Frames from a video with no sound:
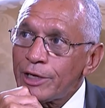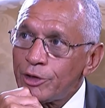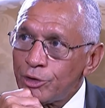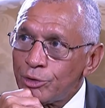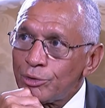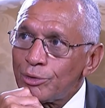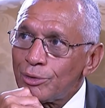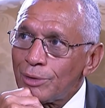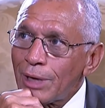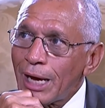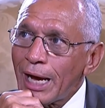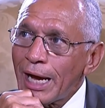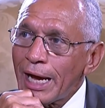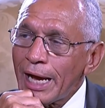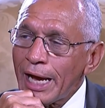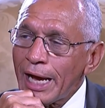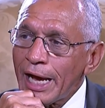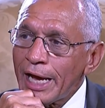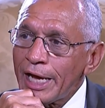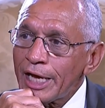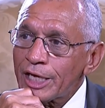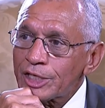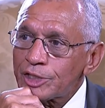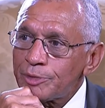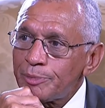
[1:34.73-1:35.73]
I do.
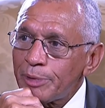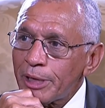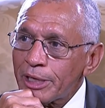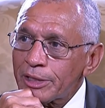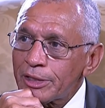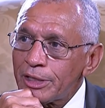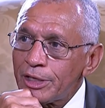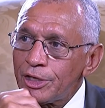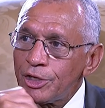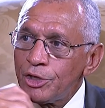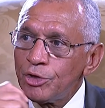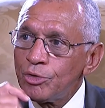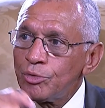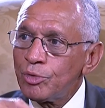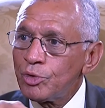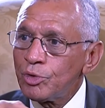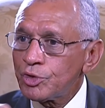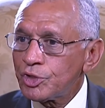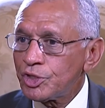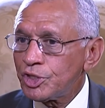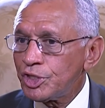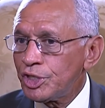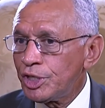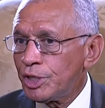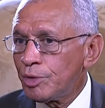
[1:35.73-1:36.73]
I expect that you
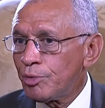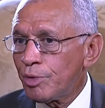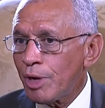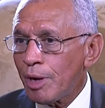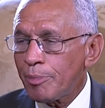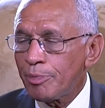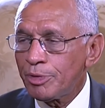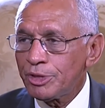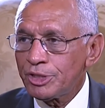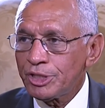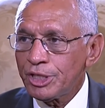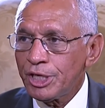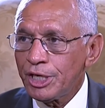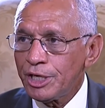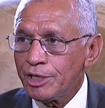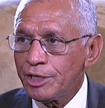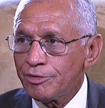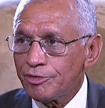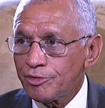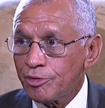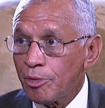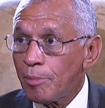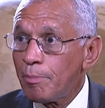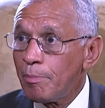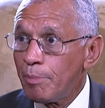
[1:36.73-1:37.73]
will see
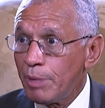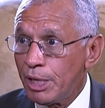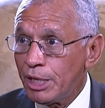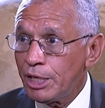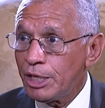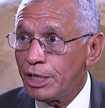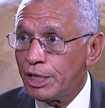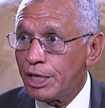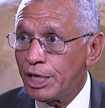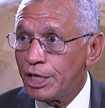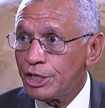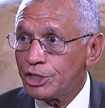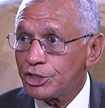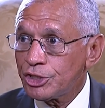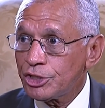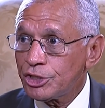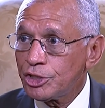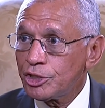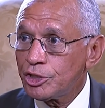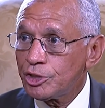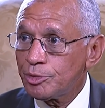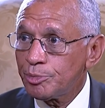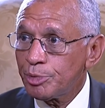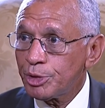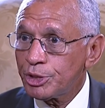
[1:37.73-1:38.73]
representatives from many
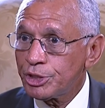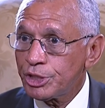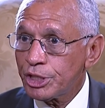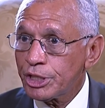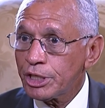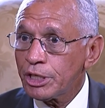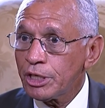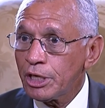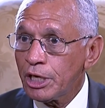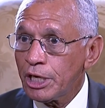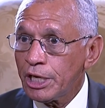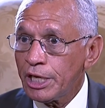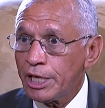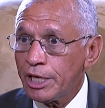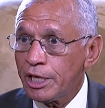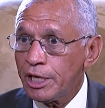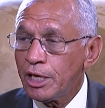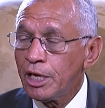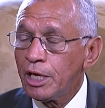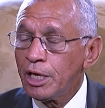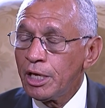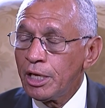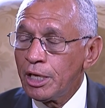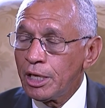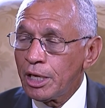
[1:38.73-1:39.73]
nations,
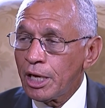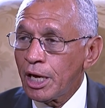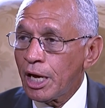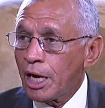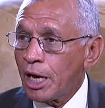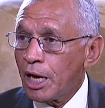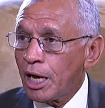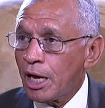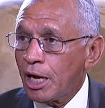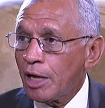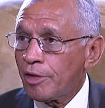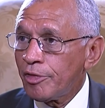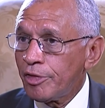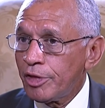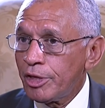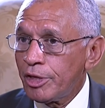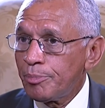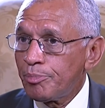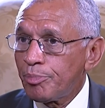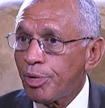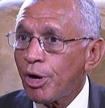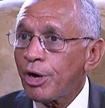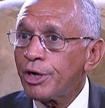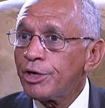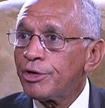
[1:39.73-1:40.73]
particularly
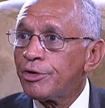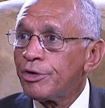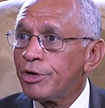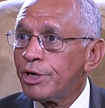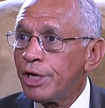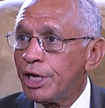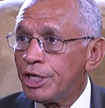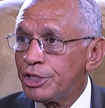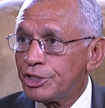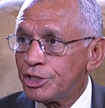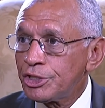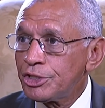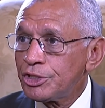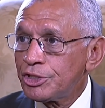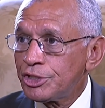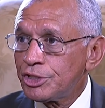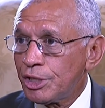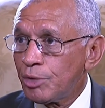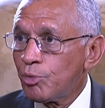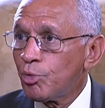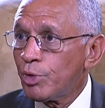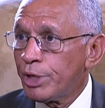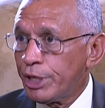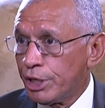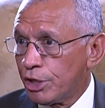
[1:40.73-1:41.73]
the partner
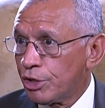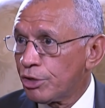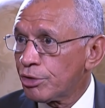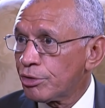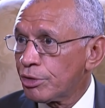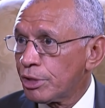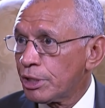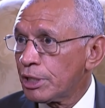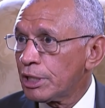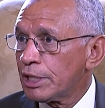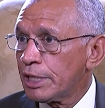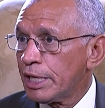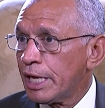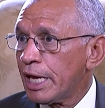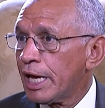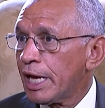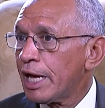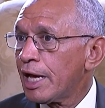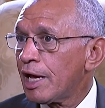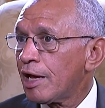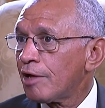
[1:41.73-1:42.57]
nations that we currently